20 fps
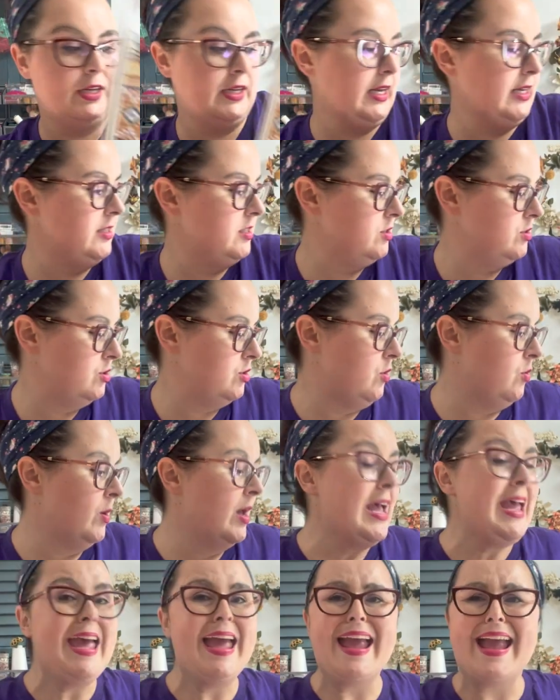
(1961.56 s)
nice. So,
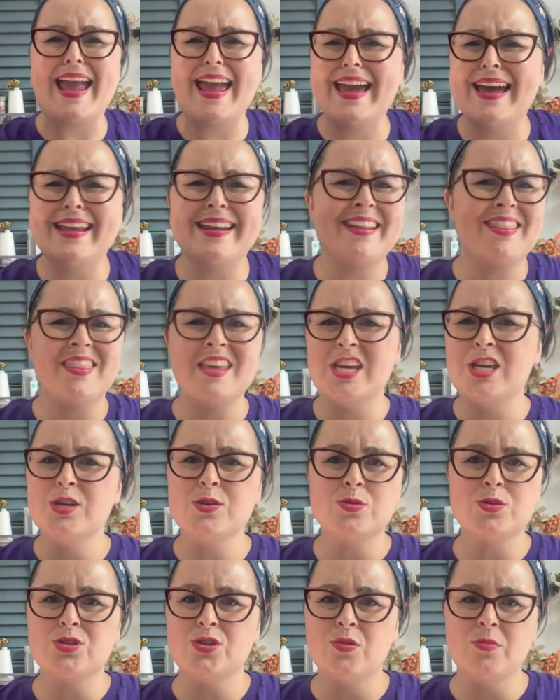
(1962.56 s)
Anne, thank
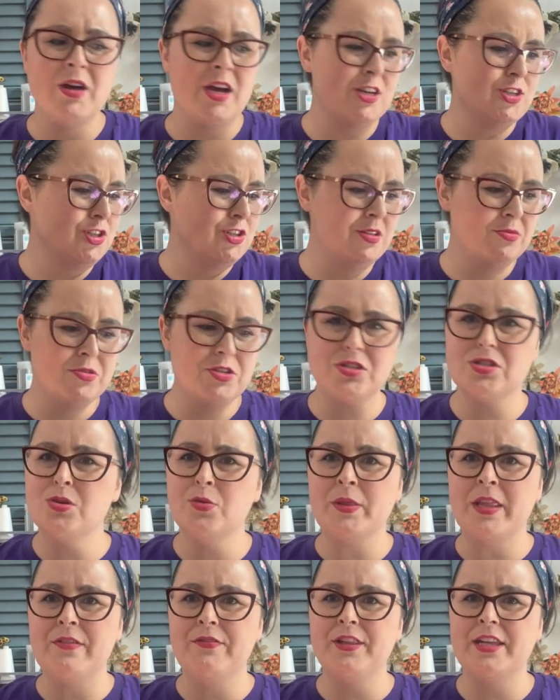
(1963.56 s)
you so much. That was so
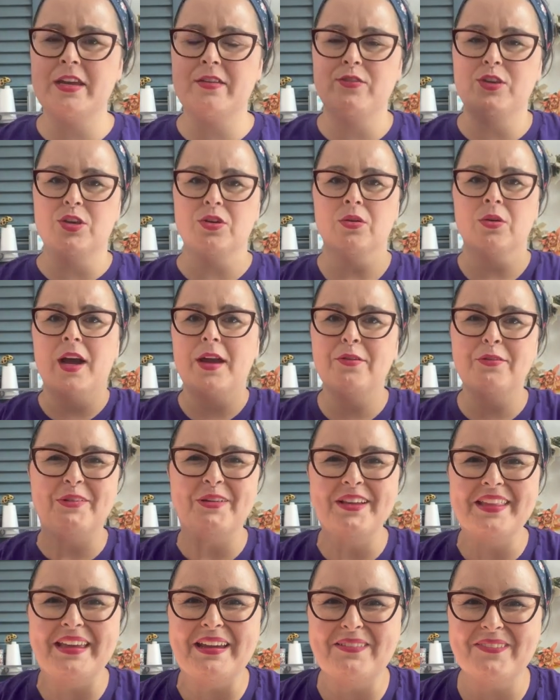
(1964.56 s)
lovely of you. I
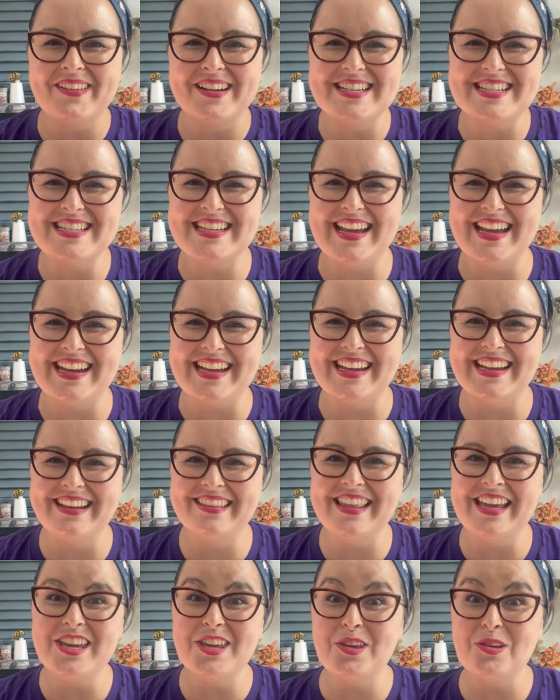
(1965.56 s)
really appreciate it.
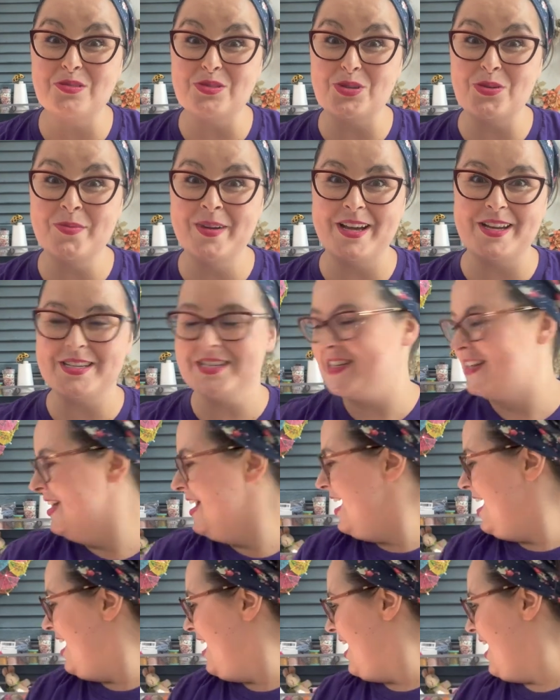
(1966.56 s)
Thank you so much.
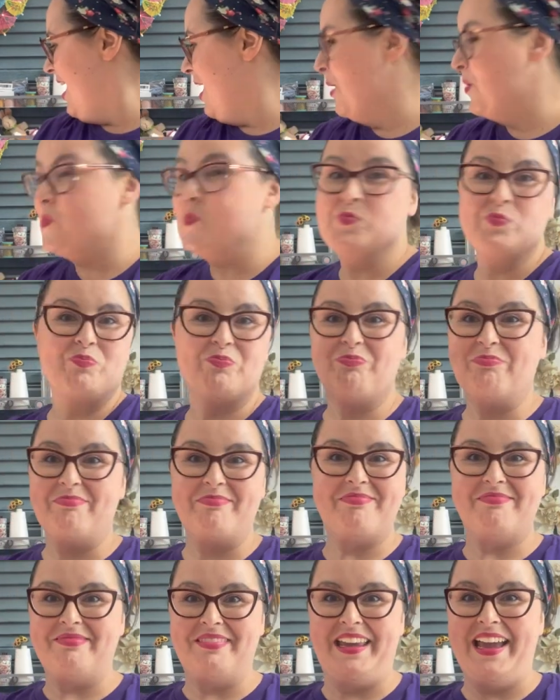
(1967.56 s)
Um,
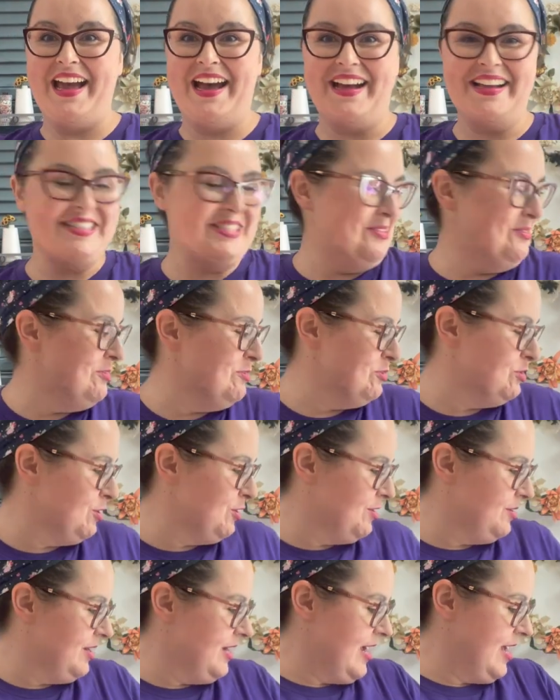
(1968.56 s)
yeah, so those
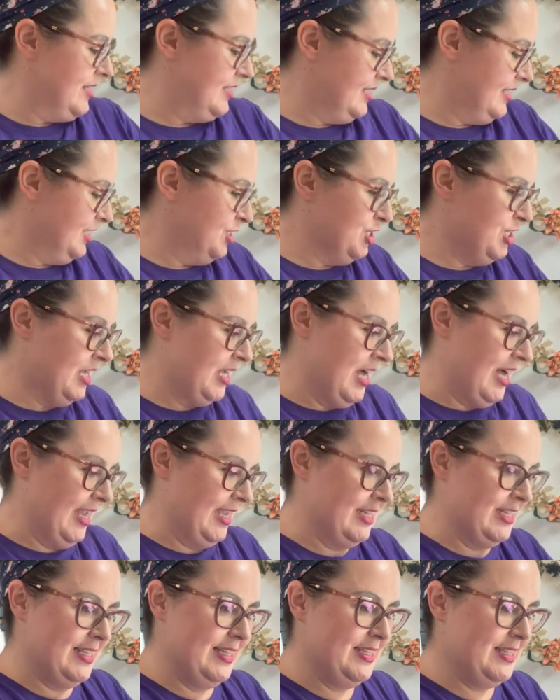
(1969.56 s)
are uh, Stitchy
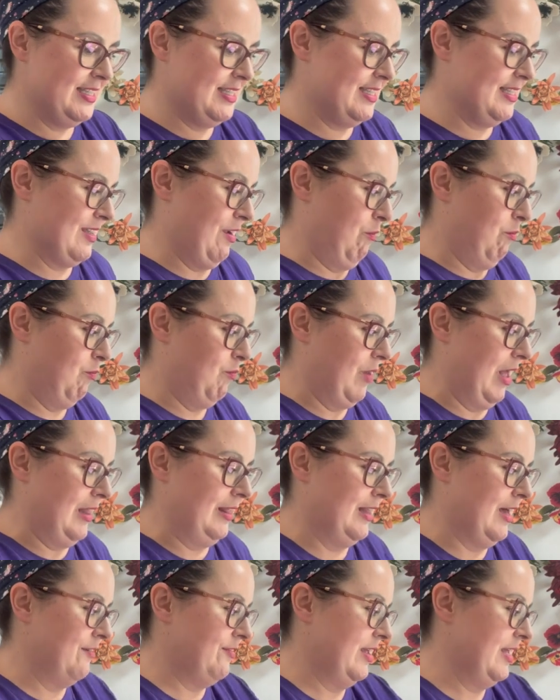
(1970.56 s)
Kindness.
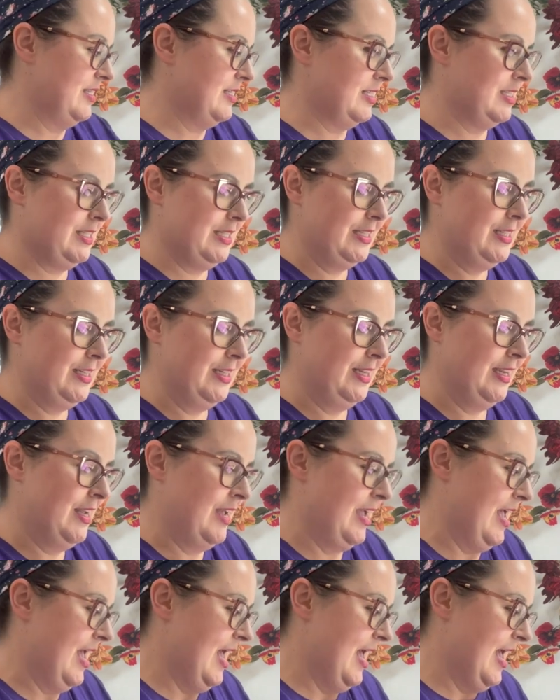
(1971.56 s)
Love it.
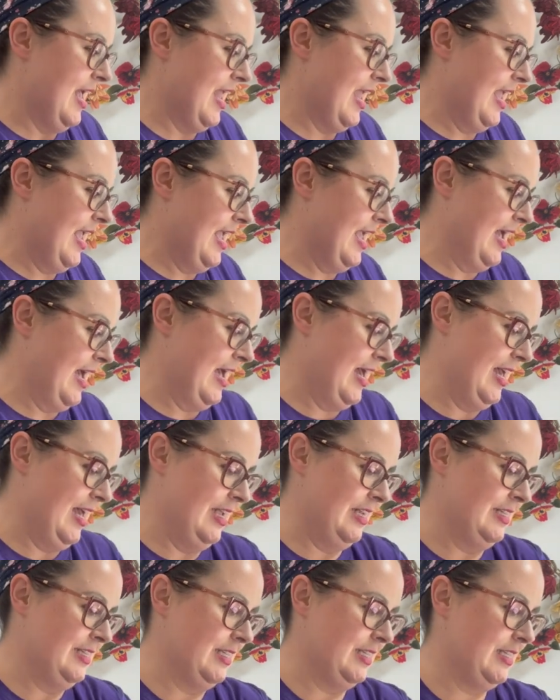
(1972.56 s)

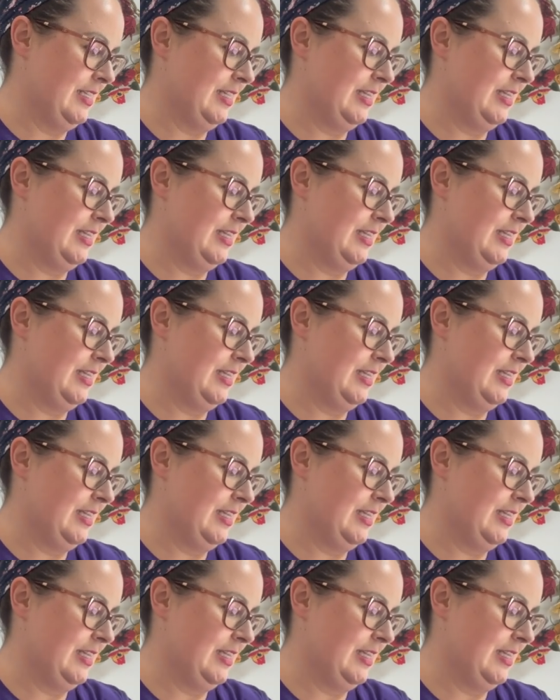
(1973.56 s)
And